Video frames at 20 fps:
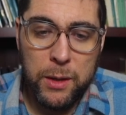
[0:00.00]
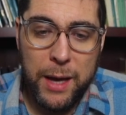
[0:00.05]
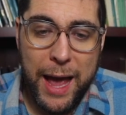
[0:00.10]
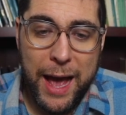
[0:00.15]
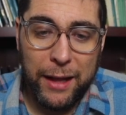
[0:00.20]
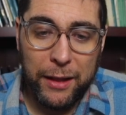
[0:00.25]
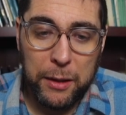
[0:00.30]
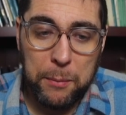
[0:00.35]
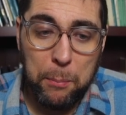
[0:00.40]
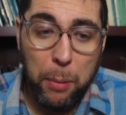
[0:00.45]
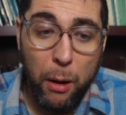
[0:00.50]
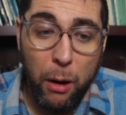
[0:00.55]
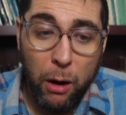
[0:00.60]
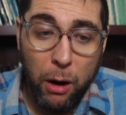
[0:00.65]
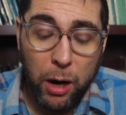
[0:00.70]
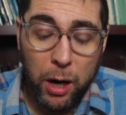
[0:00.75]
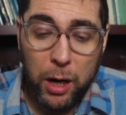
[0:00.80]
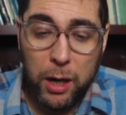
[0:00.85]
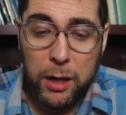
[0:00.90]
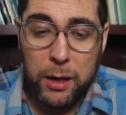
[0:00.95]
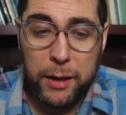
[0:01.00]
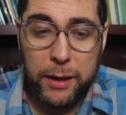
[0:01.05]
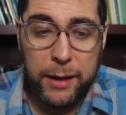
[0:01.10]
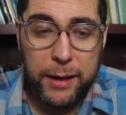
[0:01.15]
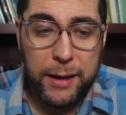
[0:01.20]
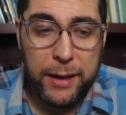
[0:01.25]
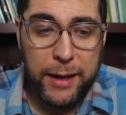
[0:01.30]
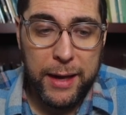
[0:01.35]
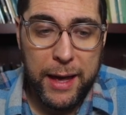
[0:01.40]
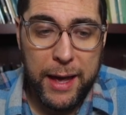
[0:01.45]
Alan Parr
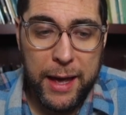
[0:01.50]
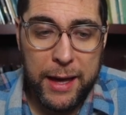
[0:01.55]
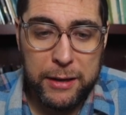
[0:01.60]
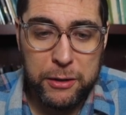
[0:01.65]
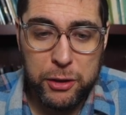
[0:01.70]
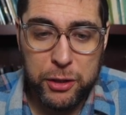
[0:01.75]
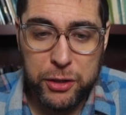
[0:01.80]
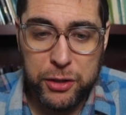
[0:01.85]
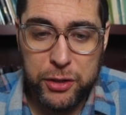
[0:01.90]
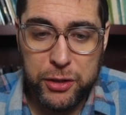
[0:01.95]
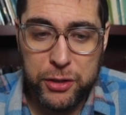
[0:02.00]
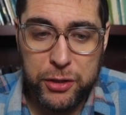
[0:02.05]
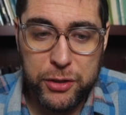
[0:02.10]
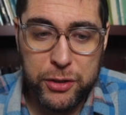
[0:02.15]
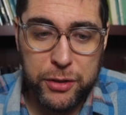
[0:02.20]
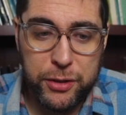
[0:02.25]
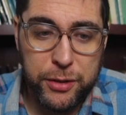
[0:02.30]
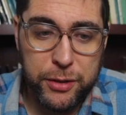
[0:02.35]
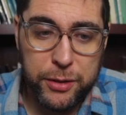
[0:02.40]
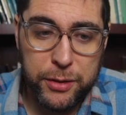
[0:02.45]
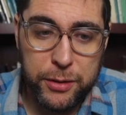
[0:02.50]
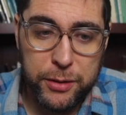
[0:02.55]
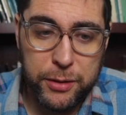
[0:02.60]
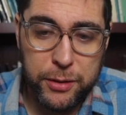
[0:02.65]
and just.